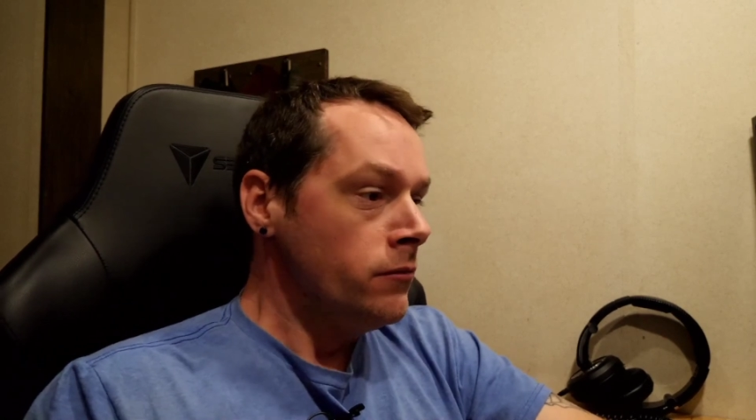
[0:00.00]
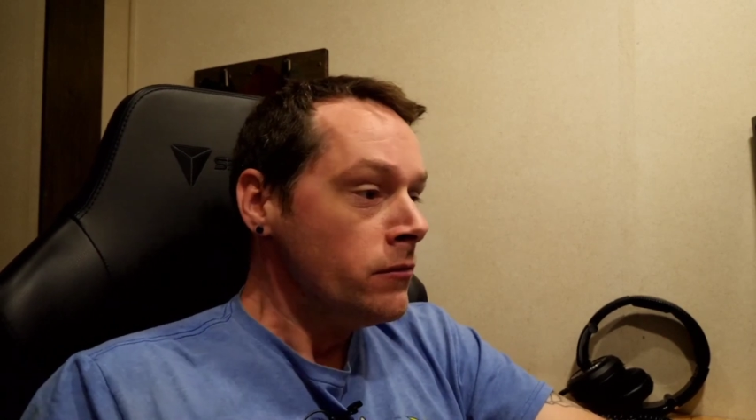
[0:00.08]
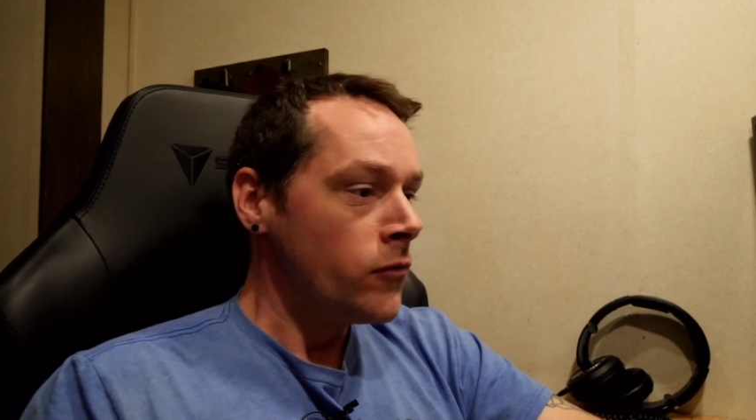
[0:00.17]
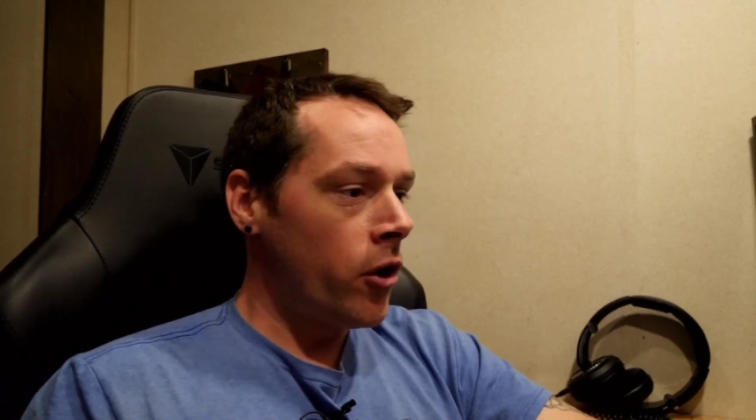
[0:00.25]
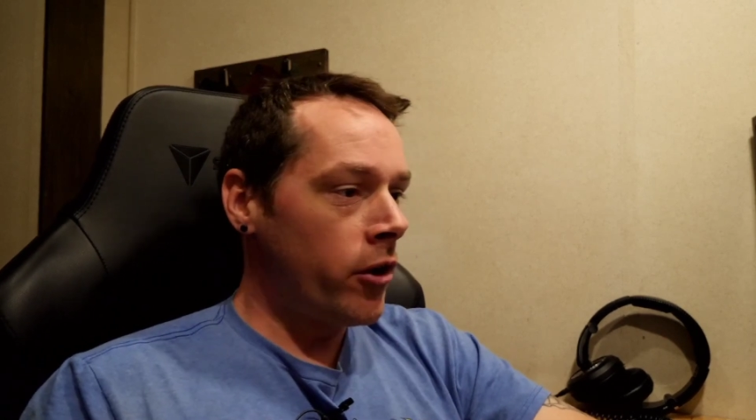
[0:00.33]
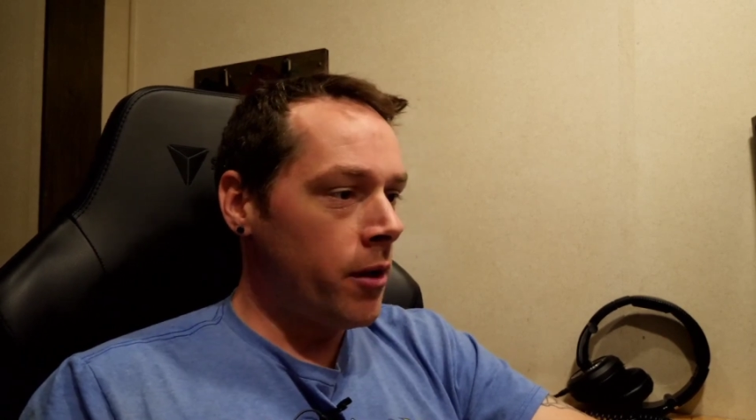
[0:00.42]

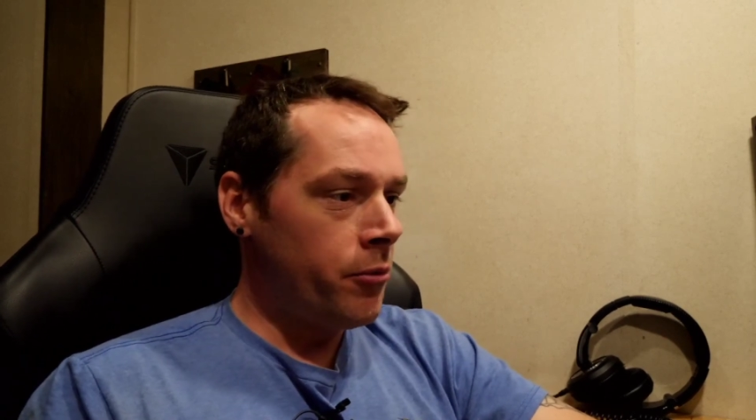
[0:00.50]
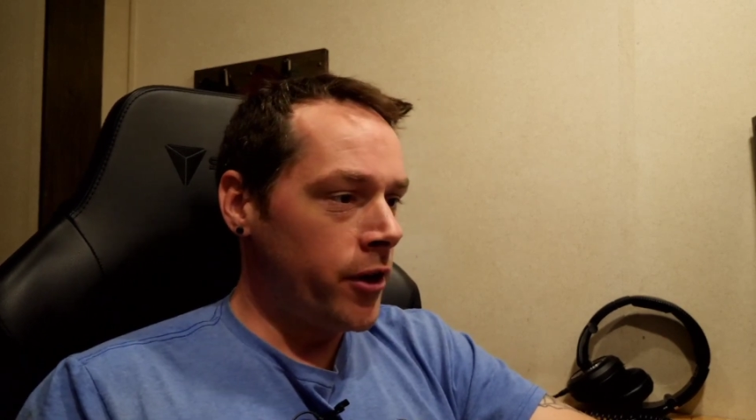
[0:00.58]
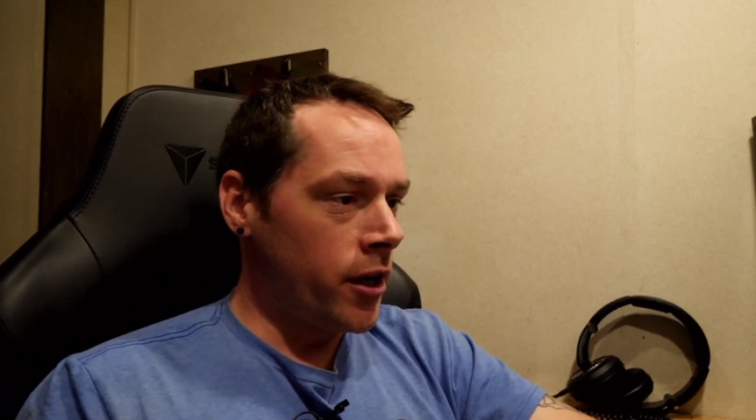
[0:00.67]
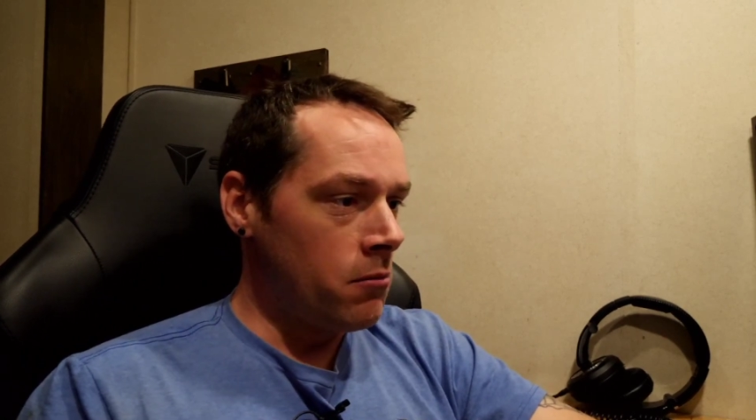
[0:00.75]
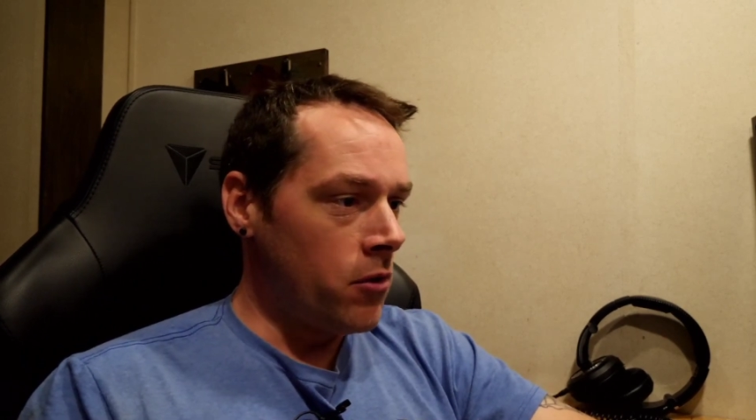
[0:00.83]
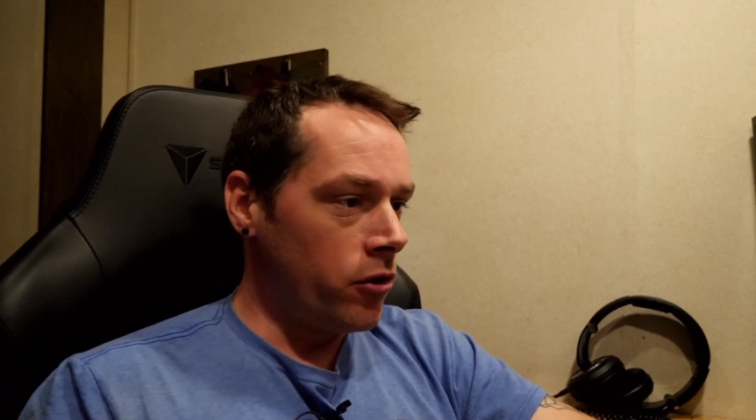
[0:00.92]
Okay,
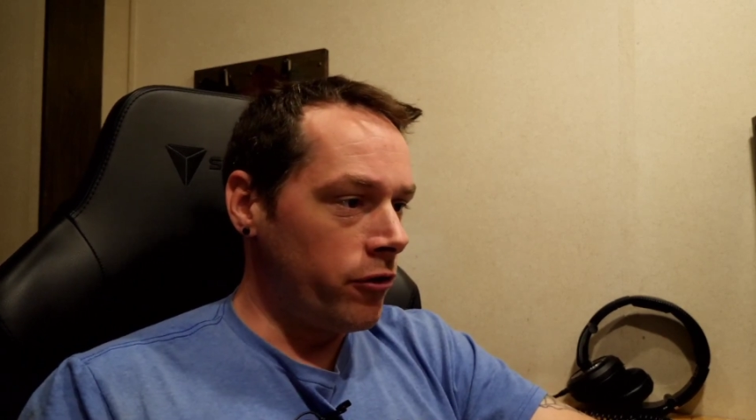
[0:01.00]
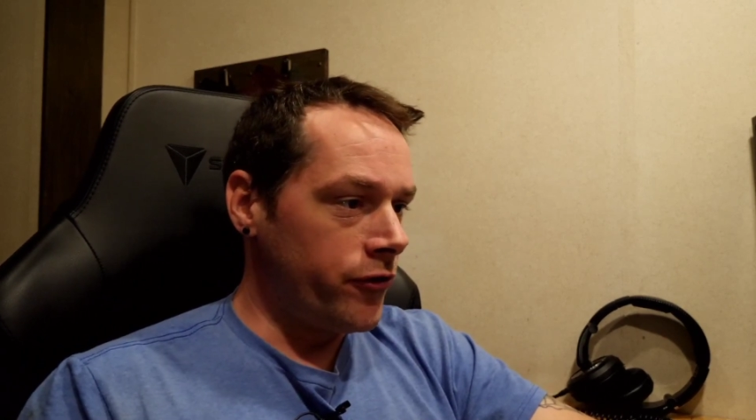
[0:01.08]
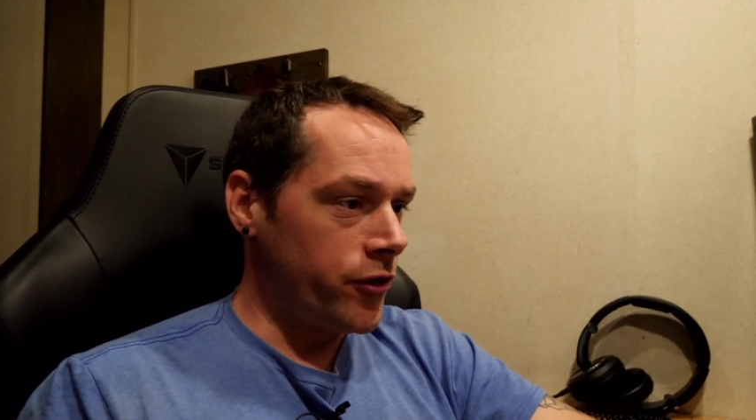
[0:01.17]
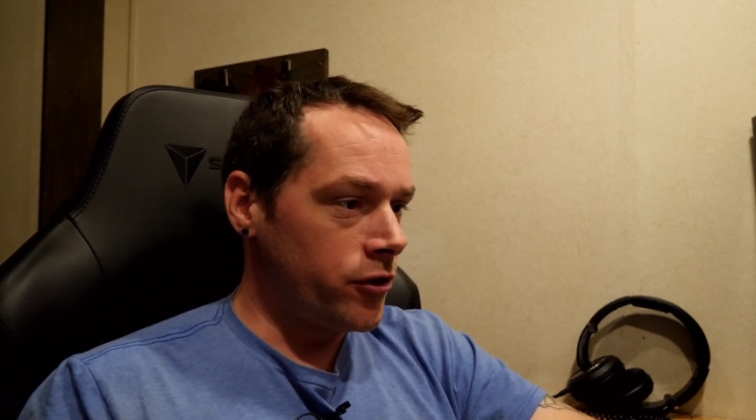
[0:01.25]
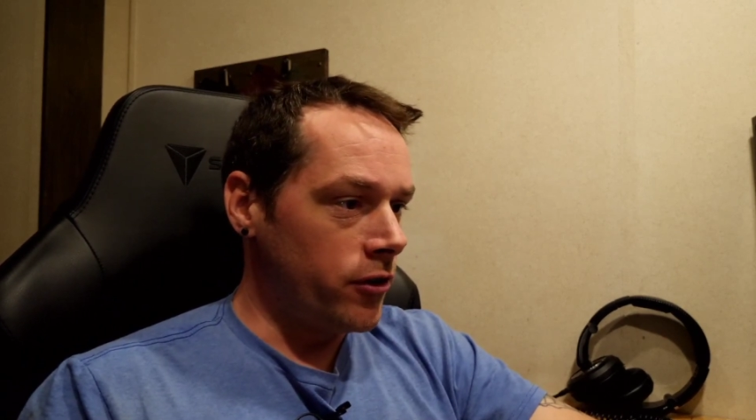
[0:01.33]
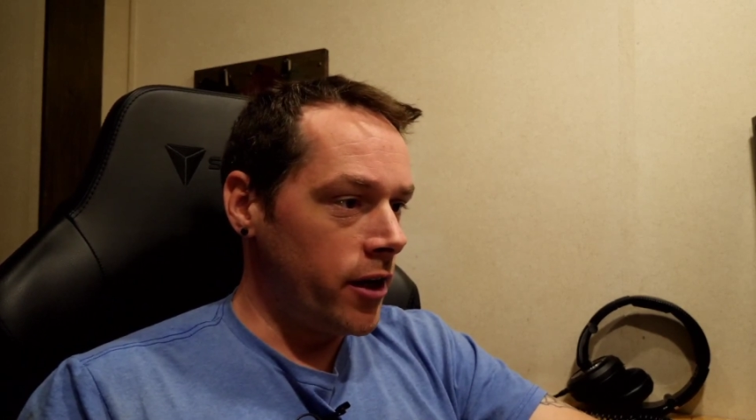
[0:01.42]
putting a moto
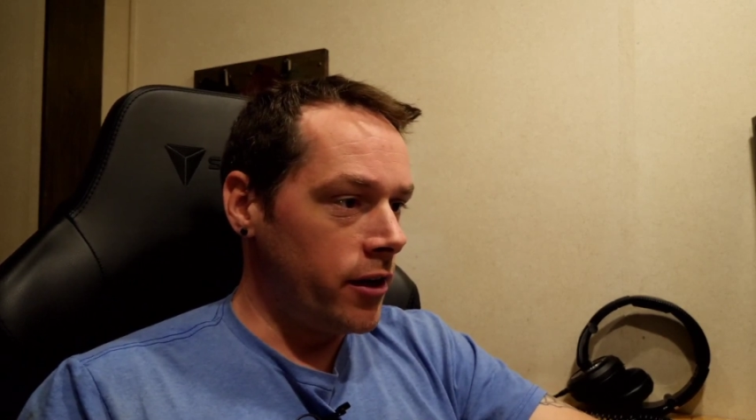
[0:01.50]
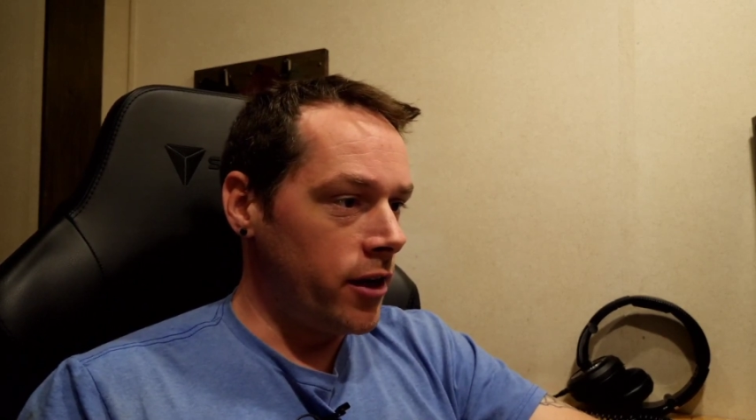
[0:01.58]
filter on,